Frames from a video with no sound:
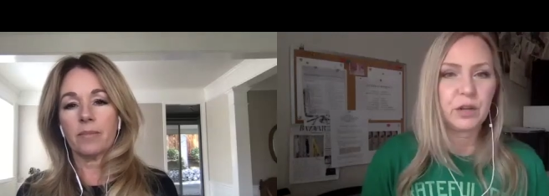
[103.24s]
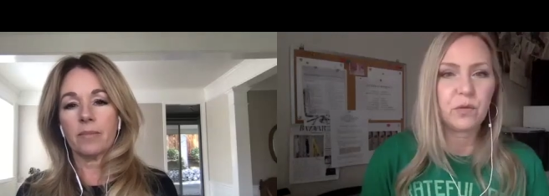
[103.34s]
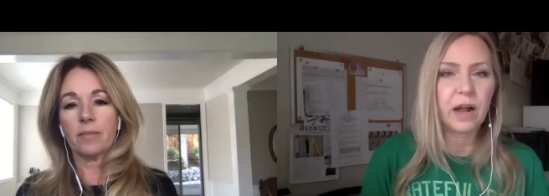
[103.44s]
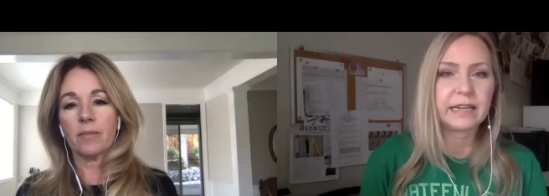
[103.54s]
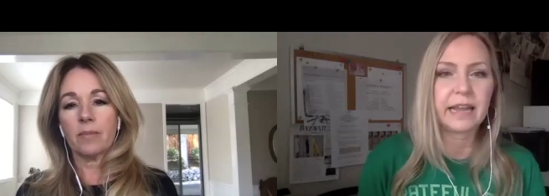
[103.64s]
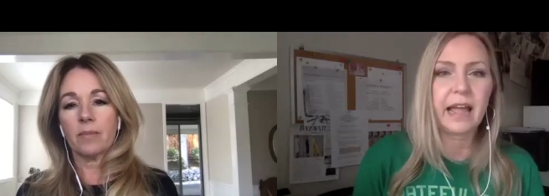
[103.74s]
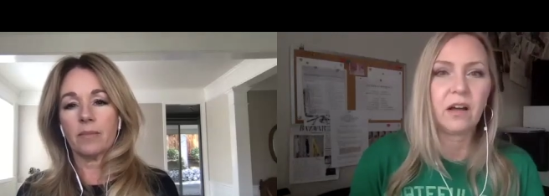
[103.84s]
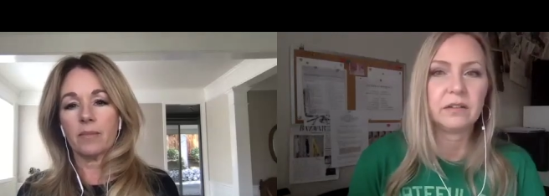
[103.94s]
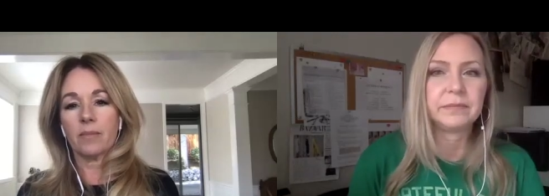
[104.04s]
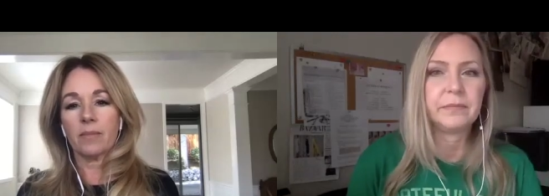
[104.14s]
Speaker 1: you right
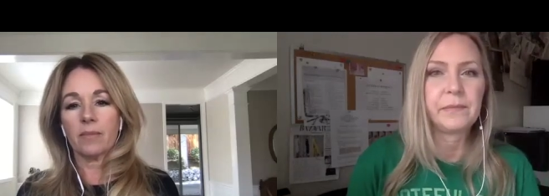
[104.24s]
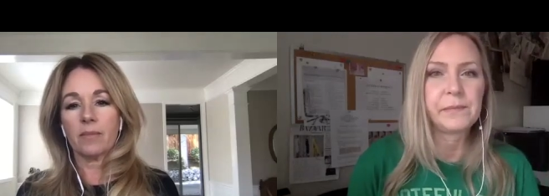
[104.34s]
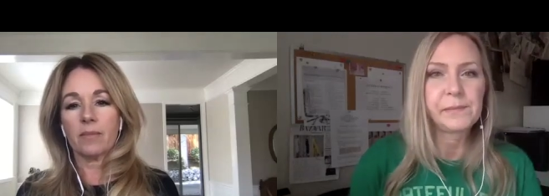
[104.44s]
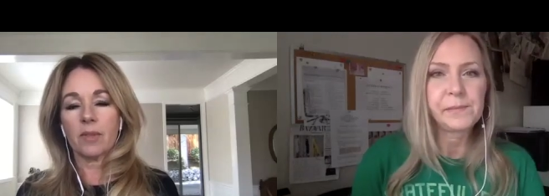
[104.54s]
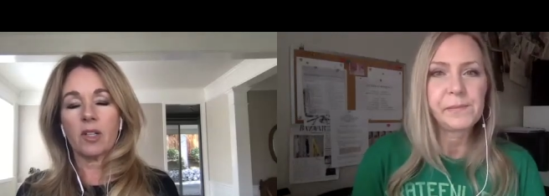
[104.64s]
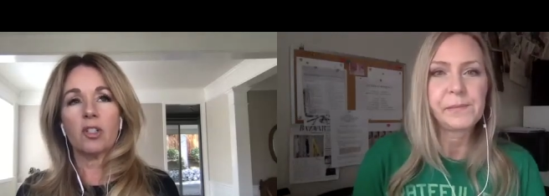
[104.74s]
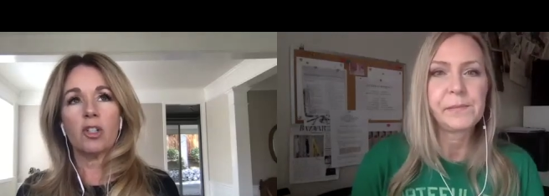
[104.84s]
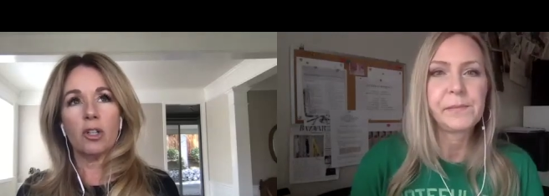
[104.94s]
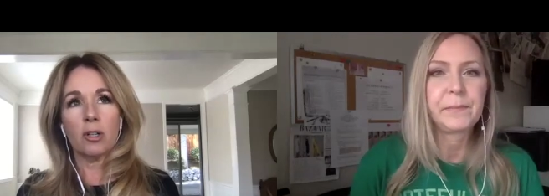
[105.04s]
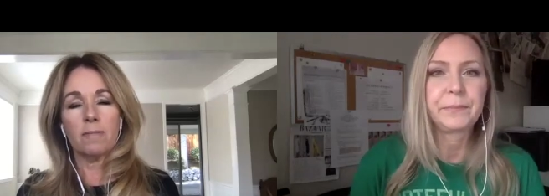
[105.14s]
now?
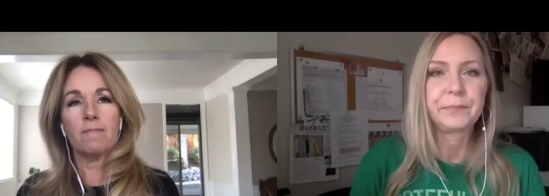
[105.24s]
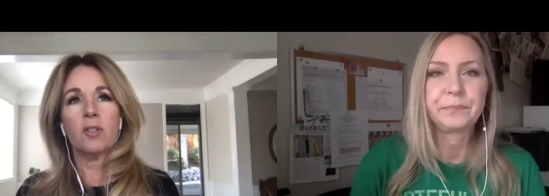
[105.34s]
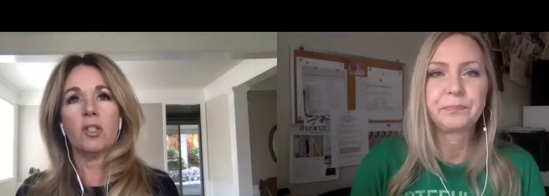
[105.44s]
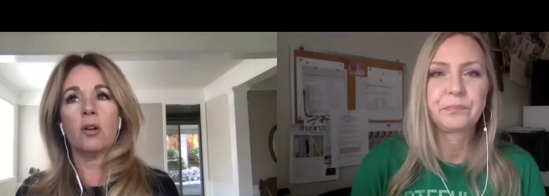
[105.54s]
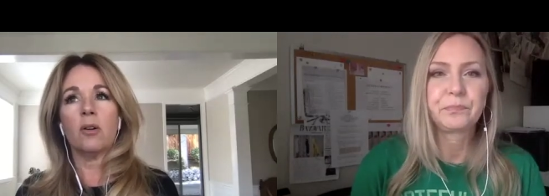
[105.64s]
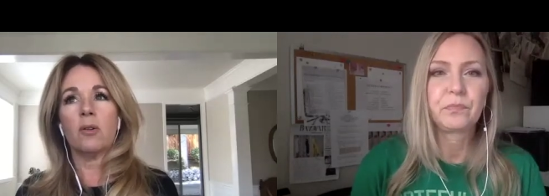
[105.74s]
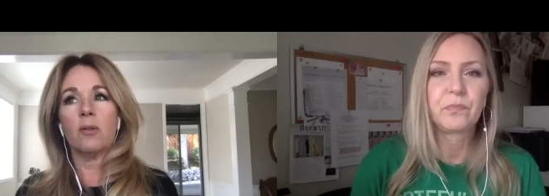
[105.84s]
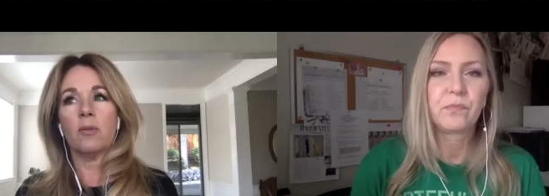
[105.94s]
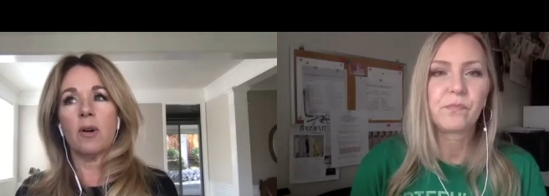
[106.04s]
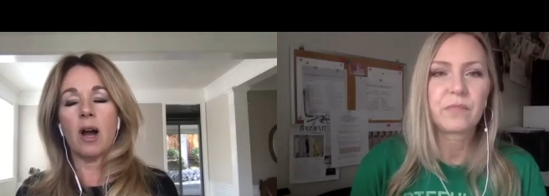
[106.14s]
Speaker 2: Sure.
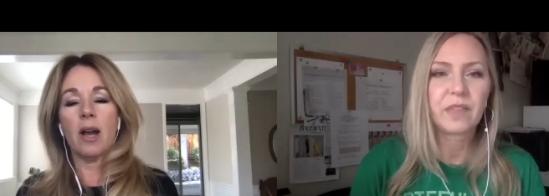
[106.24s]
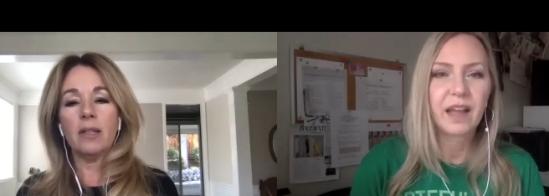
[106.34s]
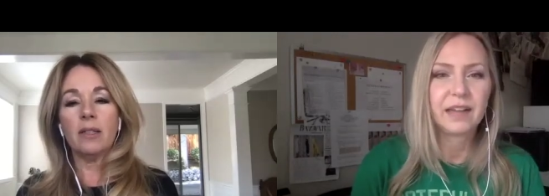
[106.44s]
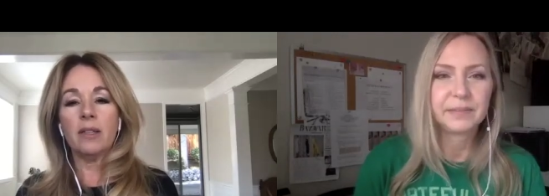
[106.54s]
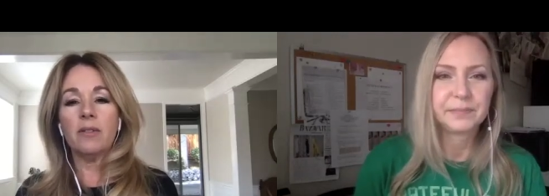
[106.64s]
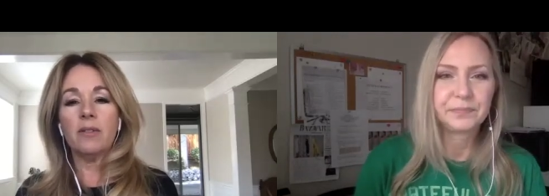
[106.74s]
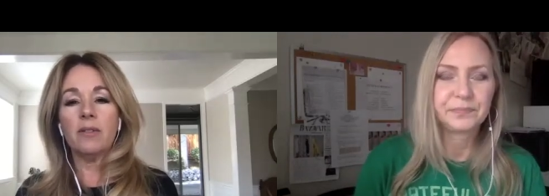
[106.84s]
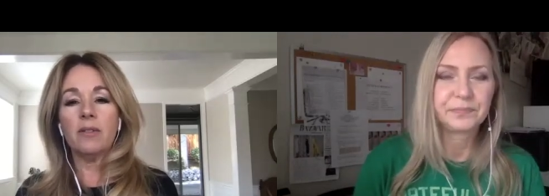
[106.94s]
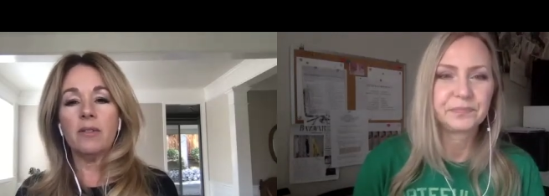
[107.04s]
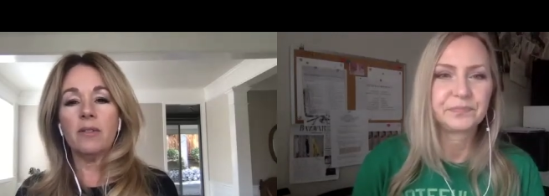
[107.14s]
So I live
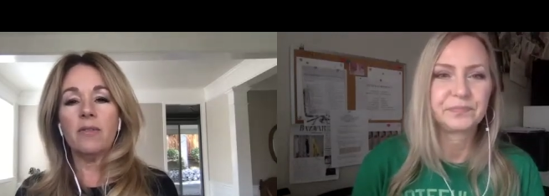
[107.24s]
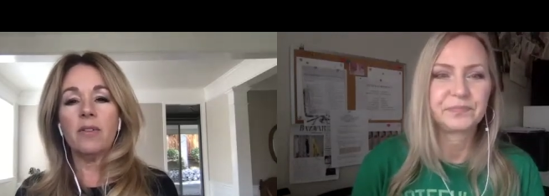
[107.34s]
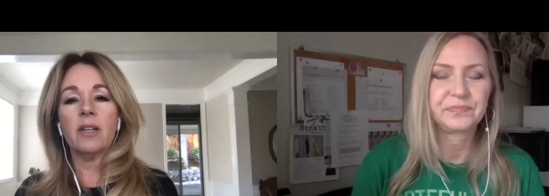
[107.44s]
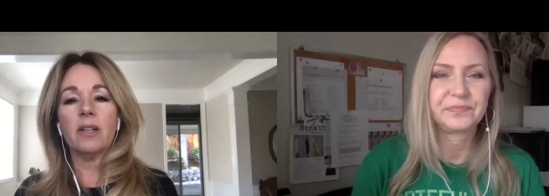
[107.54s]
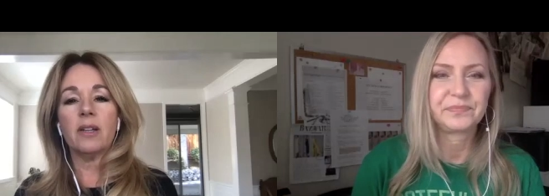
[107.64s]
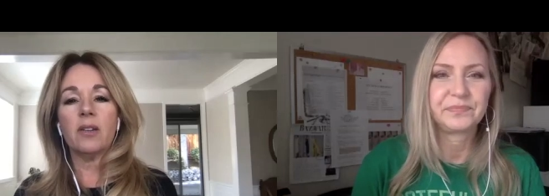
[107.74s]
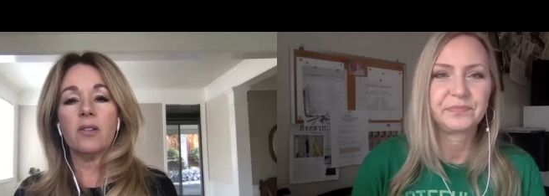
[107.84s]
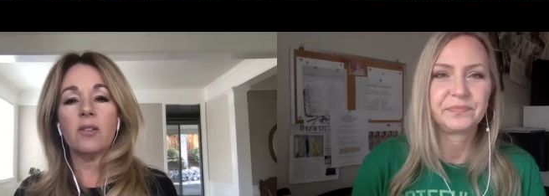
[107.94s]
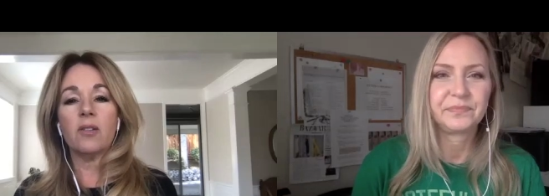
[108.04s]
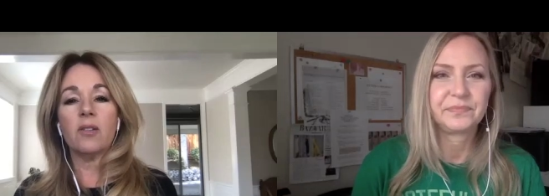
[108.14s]
in Northern
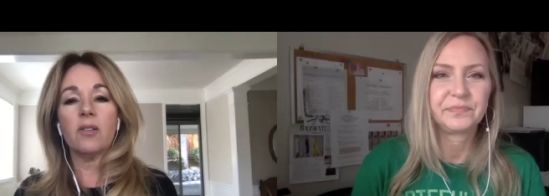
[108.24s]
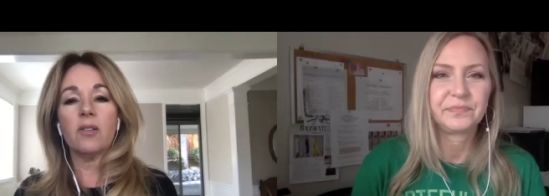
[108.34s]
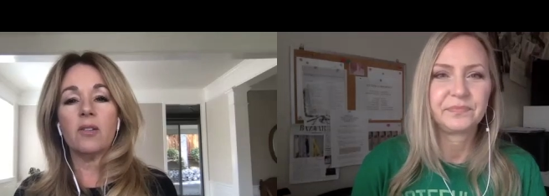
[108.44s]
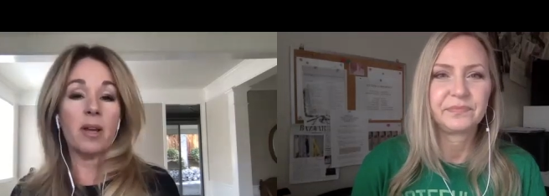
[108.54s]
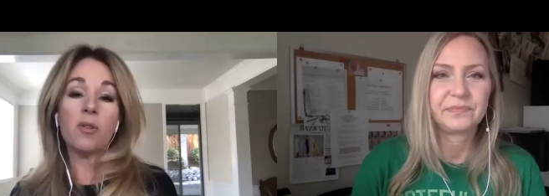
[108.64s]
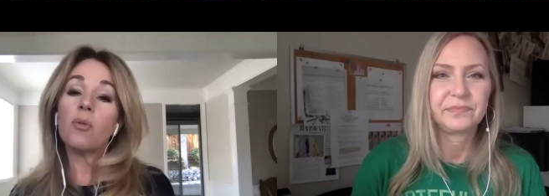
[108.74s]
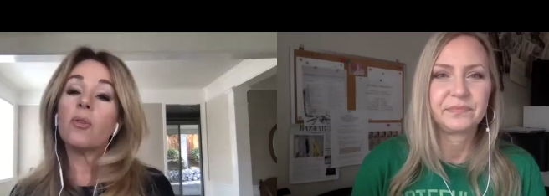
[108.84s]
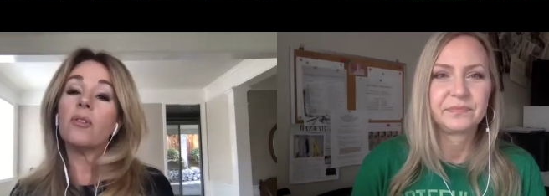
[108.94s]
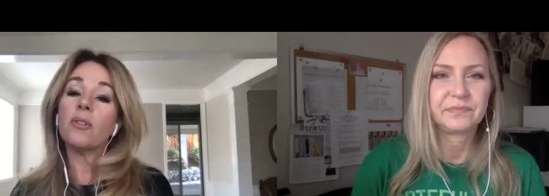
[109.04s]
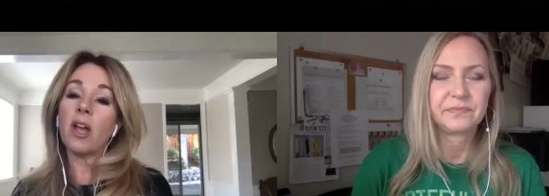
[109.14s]
California, and by
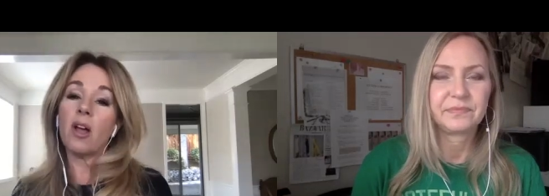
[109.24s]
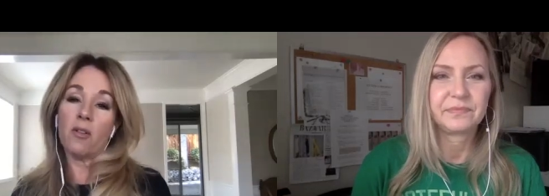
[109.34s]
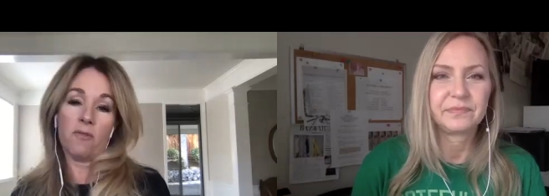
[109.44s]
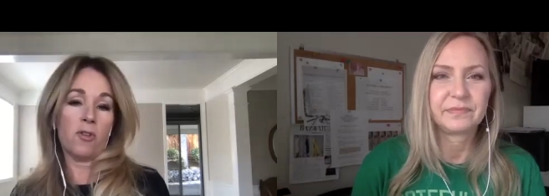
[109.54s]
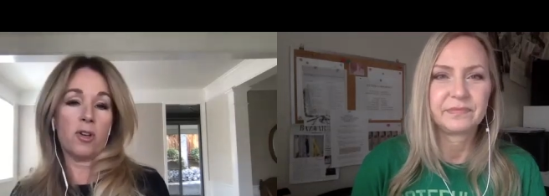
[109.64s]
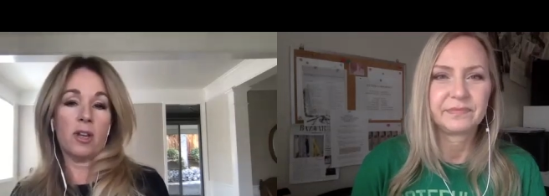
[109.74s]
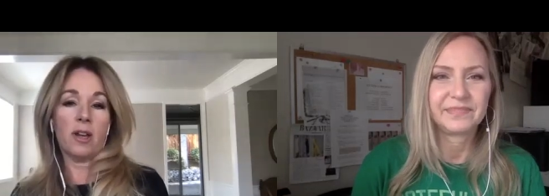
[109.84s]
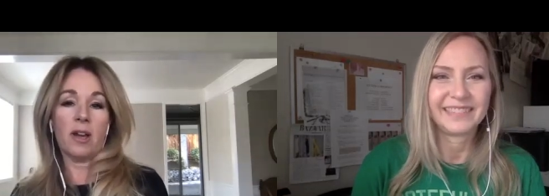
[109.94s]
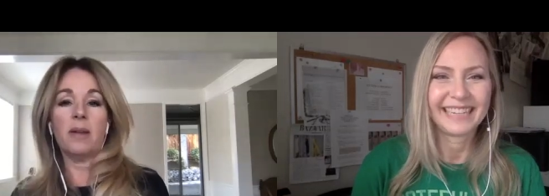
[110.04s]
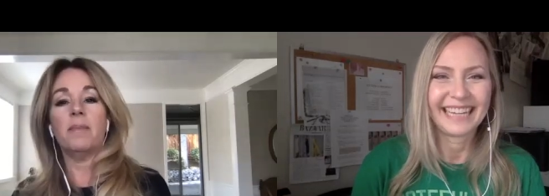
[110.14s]
Northern
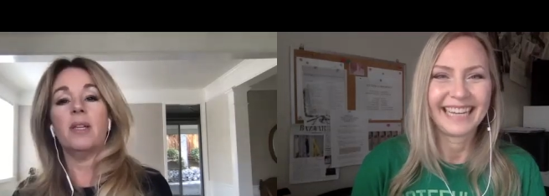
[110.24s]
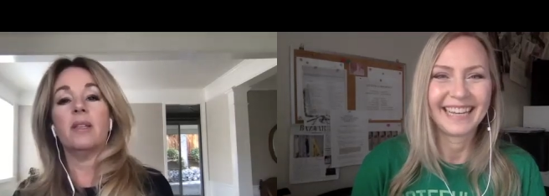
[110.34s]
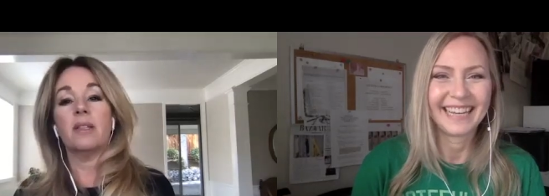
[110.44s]
California, I mean the